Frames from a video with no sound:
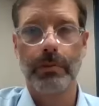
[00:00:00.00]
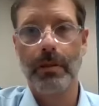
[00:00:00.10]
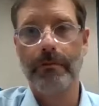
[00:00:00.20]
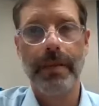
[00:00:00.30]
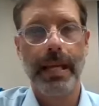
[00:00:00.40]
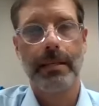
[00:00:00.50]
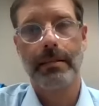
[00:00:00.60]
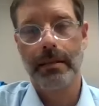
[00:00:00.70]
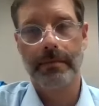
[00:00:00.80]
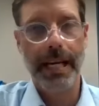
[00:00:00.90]
So if they
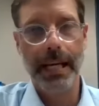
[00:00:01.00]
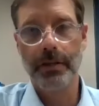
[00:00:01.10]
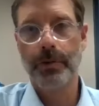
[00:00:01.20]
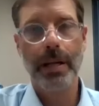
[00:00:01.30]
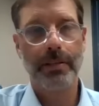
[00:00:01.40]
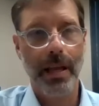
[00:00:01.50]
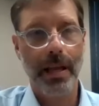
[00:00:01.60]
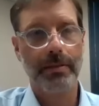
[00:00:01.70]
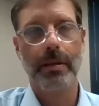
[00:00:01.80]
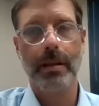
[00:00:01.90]
didn't trust
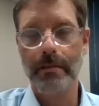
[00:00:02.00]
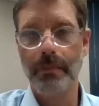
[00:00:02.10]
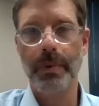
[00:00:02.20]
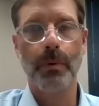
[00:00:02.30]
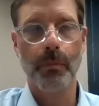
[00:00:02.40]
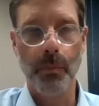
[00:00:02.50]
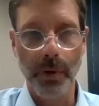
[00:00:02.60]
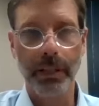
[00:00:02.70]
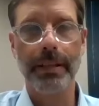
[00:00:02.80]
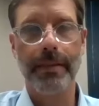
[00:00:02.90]
us and know that we were
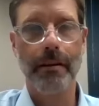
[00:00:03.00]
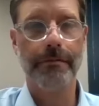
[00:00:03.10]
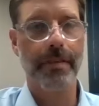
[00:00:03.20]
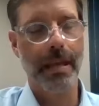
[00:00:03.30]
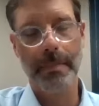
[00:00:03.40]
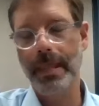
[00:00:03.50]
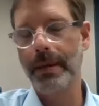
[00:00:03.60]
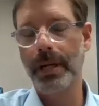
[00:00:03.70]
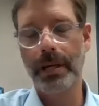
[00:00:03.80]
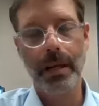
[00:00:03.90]
really there for them and
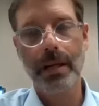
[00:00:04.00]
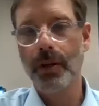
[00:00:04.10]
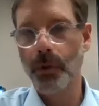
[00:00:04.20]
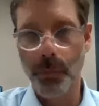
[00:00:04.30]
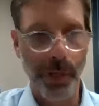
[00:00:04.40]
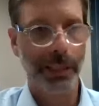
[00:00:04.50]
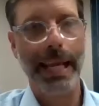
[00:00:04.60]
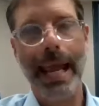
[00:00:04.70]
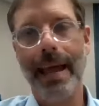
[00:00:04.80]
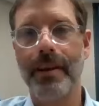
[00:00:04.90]
that we
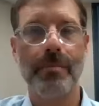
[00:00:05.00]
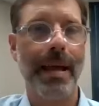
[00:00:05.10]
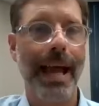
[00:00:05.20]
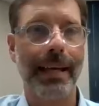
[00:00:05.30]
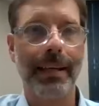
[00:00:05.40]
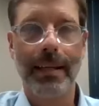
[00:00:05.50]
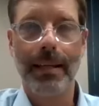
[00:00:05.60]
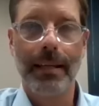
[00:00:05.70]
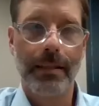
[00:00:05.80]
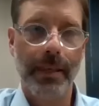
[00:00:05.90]
really had their back,
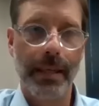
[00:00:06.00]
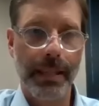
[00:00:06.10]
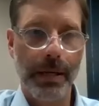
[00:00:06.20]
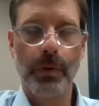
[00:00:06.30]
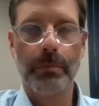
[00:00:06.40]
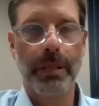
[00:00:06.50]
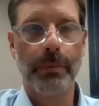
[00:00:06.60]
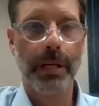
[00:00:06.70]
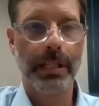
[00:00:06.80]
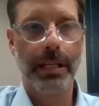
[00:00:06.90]
then they wouldn't
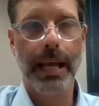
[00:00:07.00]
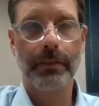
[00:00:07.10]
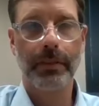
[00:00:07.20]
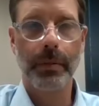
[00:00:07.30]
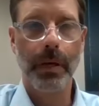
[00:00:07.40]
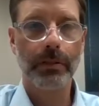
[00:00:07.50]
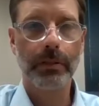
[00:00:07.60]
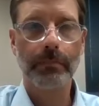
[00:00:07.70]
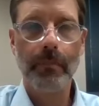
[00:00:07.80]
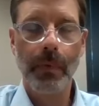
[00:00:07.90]
be reaching out to
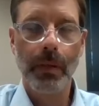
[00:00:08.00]
us.